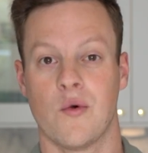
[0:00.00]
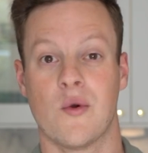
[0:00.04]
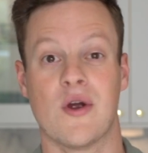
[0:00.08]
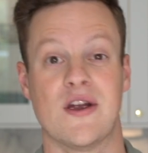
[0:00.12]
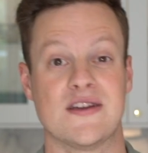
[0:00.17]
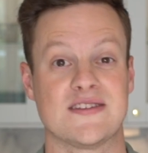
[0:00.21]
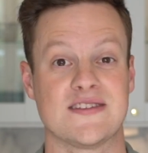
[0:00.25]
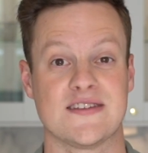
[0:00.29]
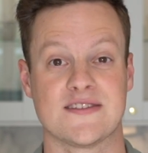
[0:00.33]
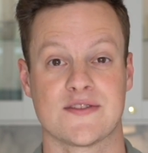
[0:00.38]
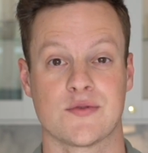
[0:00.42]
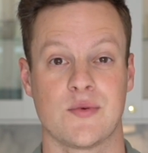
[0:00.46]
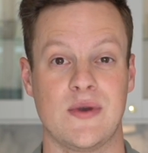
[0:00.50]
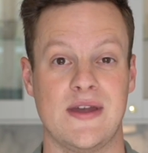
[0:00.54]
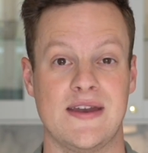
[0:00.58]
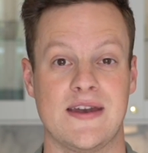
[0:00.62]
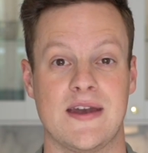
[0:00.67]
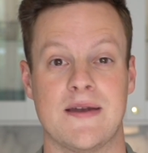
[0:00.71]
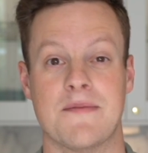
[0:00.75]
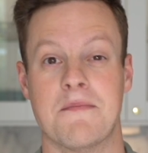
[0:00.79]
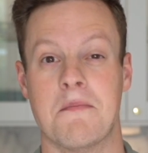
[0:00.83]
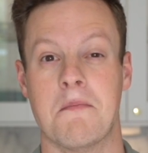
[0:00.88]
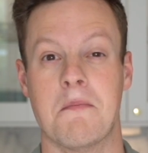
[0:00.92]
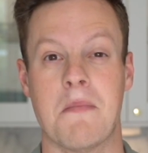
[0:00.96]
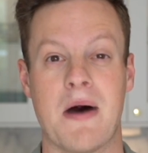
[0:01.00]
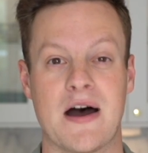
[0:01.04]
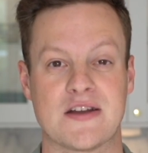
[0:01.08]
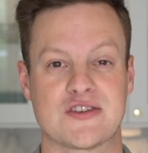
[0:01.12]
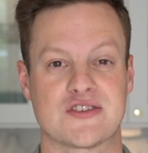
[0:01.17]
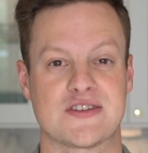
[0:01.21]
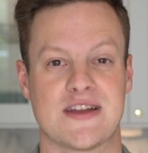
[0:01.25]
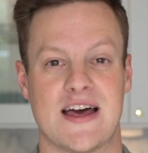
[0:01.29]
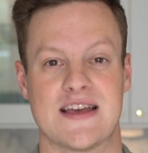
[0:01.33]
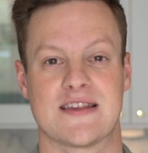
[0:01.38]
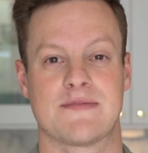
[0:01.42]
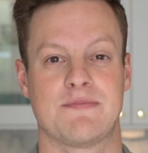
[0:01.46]
Whereas in Sweden,
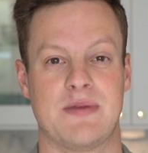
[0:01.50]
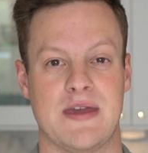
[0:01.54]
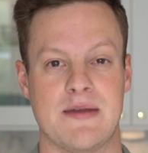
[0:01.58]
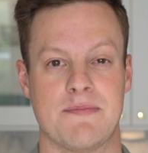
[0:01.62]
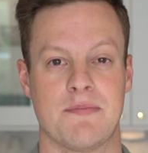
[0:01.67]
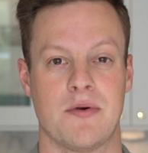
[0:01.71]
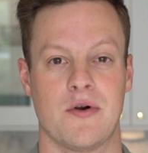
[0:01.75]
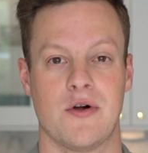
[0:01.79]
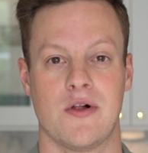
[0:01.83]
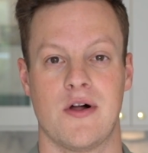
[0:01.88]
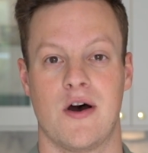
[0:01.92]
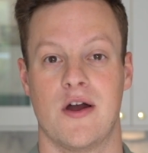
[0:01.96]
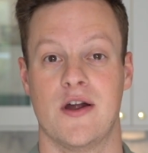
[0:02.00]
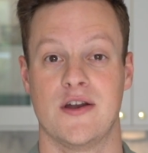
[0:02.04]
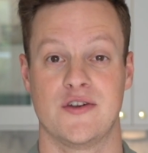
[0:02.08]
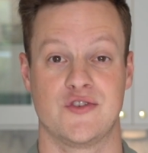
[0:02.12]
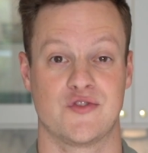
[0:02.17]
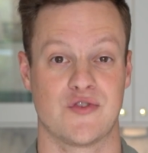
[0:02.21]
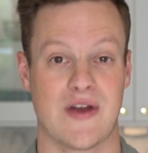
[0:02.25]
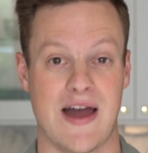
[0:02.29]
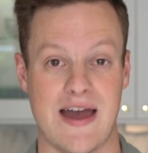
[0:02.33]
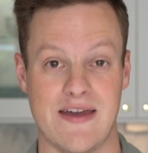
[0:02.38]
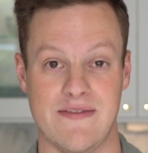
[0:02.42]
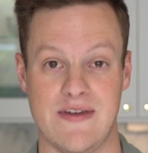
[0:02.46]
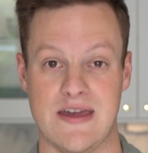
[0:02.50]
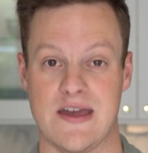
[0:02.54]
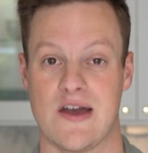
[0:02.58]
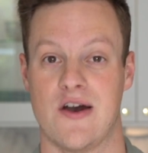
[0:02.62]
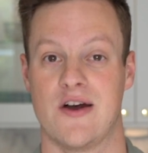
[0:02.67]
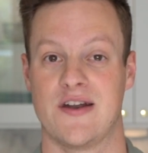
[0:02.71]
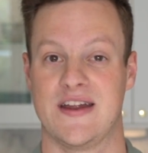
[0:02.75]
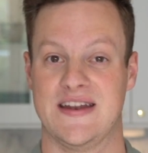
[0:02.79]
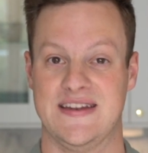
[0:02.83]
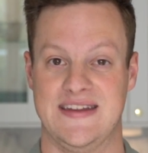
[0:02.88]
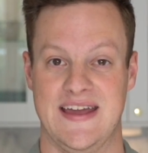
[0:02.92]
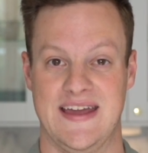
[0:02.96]
much less people are driving
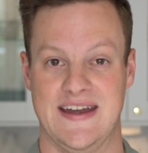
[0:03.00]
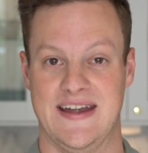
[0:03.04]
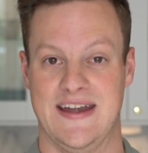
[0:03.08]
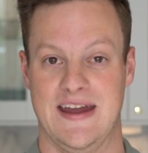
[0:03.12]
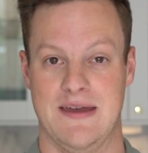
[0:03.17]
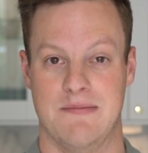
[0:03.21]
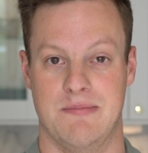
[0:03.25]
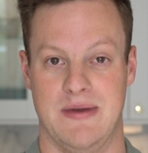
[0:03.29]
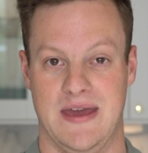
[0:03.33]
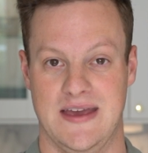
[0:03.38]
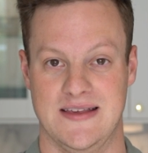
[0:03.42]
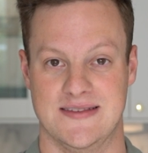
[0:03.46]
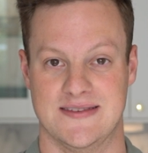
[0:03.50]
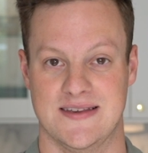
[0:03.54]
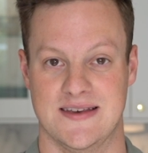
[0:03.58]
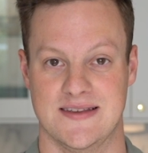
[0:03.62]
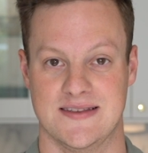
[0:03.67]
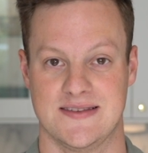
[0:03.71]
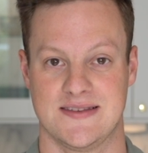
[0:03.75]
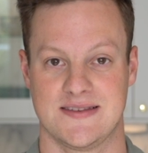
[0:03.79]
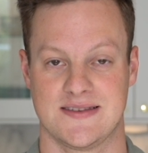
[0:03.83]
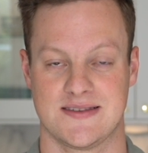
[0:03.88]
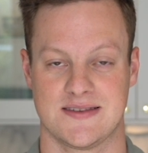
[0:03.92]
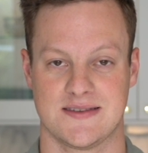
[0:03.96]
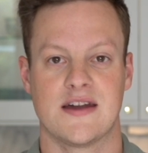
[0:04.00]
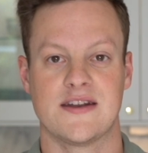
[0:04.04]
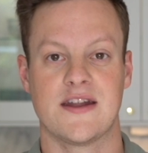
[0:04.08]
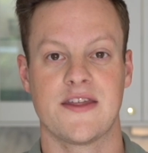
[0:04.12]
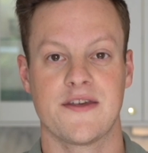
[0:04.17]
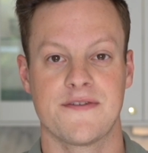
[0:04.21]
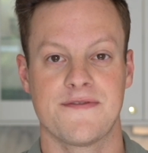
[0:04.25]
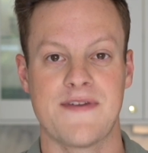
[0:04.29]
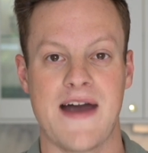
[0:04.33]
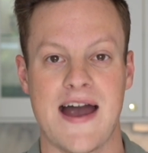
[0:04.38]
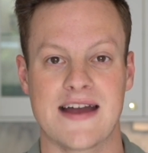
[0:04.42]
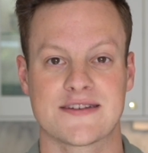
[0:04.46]
on a day-to-day basis.
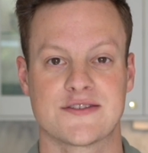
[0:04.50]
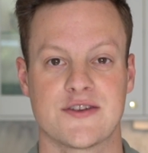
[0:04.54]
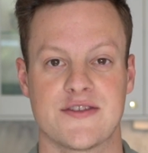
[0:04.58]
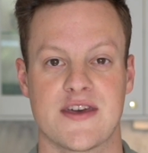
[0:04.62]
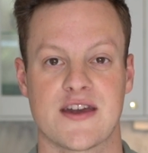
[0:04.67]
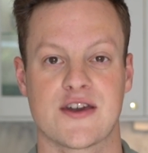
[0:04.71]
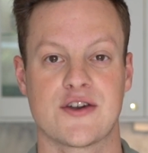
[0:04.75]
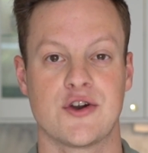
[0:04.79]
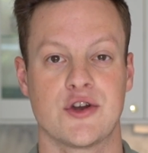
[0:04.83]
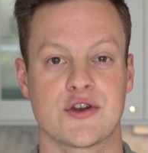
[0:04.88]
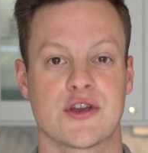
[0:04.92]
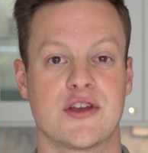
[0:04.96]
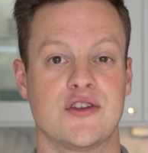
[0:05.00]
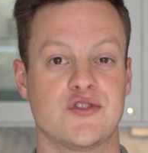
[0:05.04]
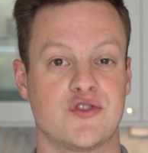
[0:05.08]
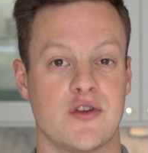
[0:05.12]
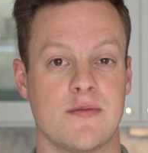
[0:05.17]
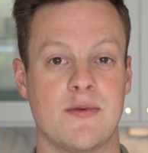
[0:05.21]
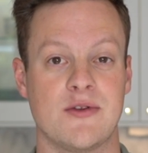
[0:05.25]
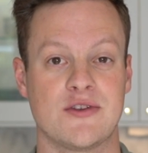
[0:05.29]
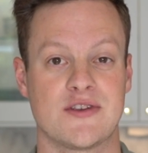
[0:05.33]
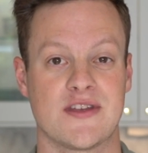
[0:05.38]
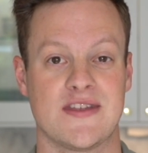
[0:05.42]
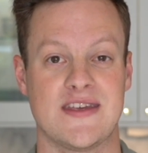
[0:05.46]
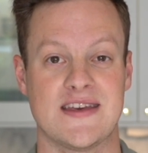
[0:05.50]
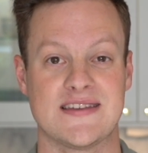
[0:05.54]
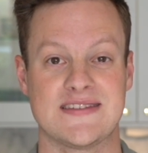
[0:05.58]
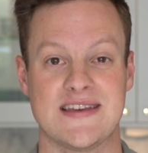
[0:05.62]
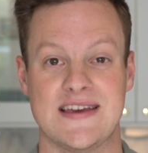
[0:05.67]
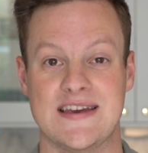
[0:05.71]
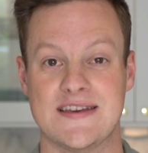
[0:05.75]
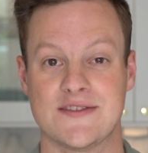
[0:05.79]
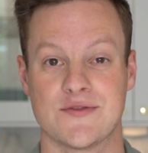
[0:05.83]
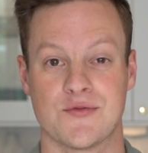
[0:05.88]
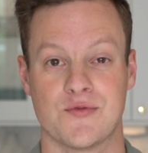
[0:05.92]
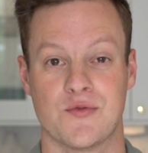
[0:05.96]
Another factor that could contribute to this
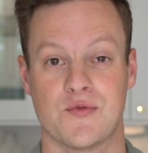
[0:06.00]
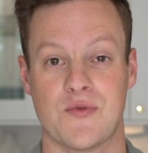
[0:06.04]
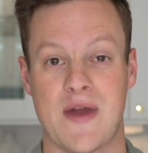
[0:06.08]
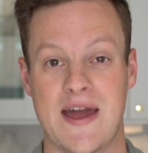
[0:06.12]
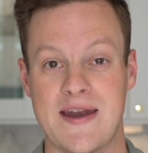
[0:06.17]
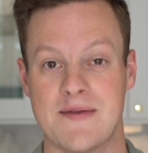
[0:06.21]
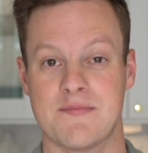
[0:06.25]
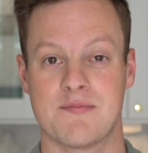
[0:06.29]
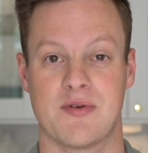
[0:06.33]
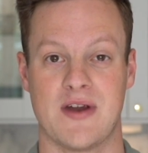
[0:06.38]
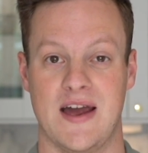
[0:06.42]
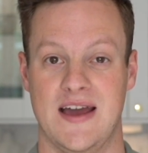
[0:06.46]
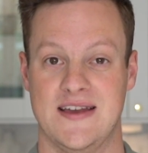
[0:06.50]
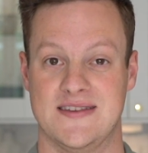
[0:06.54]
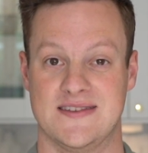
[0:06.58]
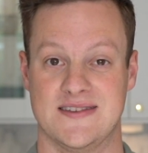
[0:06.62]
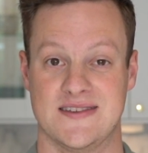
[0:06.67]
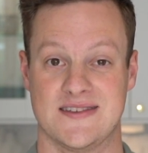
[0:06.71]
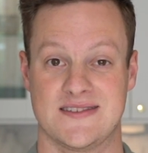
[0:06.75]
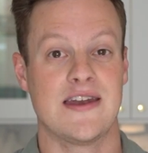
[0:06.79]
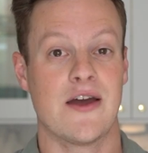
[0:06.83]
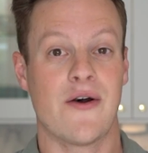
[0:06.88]
is rent prices.